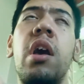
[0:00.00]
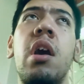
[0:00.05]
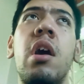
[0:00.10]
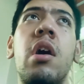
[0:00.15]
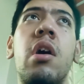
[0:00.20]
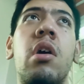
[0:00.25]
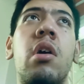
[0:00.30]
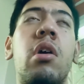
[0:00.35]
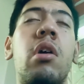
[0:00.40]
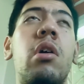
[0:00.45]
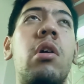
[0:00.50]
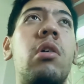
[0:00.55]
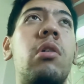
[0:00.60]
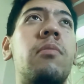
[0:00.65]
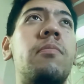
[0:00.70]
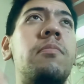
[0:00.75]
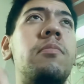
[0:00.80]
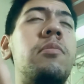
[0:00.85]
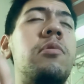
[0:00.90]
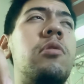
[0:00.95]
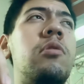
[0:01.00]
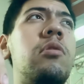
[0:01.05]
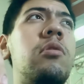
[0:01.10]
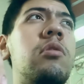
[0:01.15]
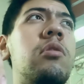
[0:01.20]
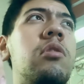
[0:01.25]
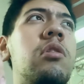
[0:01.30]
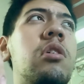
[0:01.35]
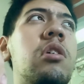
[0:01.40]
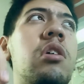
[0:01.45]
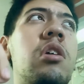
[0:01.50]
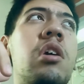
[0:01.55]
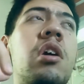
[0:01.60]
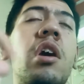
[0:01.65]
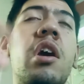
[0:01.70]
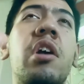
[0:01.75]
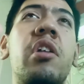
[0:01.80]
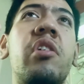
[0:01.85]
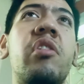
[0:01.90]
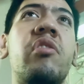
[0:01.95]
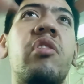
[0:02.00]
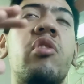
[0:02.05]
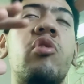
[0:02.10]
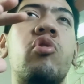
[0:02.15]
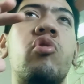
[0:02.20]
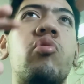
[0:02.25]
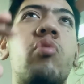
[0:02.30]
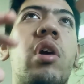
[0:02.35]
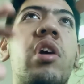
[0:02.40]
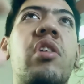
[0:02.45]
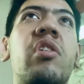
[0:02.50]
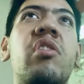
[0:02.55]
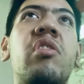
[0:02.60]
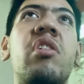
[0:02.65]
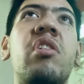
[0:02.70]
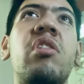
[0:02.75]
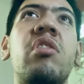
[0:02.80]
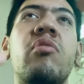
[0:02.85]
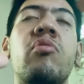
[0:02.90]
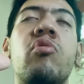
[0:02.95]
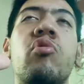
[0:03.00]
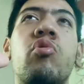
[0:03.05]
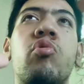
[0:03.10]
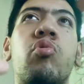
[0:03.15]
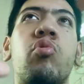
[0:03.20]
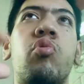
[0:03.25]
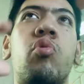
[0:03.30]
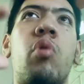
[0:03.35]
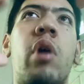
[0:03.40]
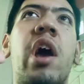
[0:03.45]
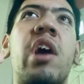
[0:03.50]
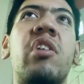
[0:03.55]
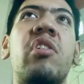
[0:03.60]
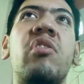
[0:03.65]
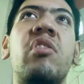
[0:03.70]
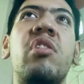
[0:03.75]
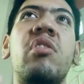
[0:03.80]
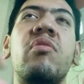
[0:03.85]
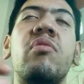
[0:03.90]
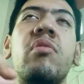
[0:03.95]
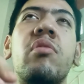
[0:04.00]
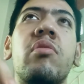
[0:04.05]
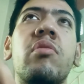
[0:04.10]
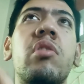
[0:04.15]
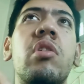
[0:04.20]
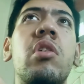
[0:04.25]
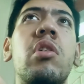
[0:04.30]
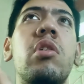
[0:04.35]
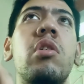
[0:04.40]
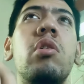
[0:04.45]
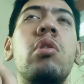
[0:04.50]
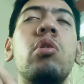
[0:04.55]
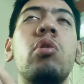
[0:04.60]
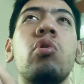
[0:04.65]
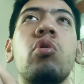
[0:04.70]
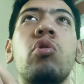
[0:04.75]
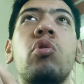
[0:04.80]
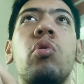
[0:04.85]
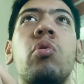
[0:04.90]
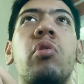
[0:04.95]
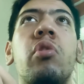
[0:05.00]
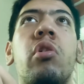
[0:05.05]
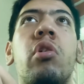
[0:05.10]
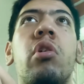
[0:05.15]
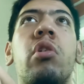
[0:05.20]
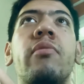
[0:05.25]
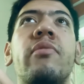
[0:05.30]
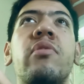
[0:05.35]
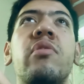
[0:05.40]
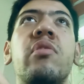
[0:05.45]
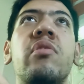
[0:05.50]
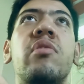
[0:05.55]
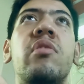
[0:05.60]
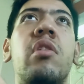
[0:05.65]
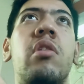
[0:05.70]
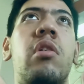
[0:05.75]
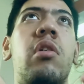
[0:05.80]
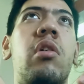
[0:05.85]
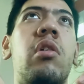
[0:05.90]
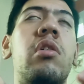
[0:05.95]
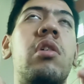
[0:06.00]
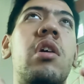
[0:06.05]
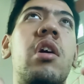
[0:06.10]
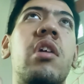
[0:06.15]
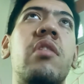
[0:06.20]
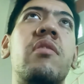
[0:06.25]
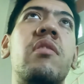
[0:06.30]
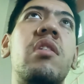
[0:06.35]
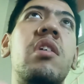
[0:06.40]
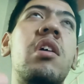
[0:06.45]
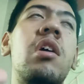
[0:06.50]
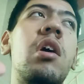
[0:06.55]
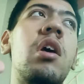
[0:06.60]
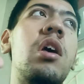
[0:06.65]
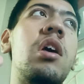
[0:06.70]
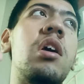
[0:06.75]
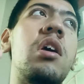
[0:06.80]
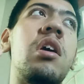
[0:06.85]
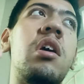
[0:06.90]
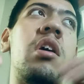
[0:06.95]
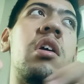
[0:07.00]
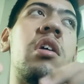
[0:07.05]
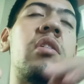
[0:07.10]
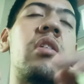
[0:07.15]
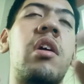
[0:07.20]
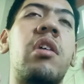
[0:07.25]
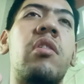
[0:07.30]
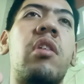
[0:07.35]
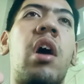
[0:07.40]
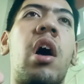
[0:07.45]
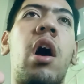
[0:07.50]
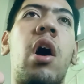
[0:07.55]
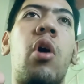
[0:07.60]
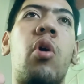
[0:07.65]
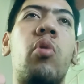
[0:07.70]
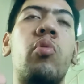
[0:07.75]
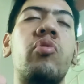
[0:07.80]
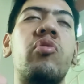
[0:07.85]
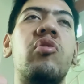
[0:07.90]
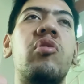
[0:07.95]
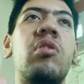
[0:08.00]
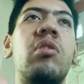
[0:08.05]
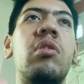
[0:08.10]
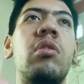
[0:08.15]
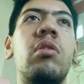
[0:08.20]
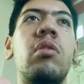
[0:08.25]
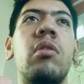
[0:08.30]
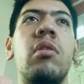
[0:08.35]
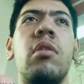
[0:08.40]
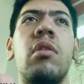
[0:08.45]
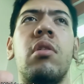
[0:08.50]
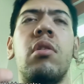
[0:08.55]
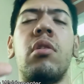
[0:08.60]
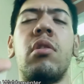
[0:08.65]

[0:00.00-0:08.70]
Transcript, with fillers: uh, uh, anything tragedy tragedy just going off to uh, in and out uh,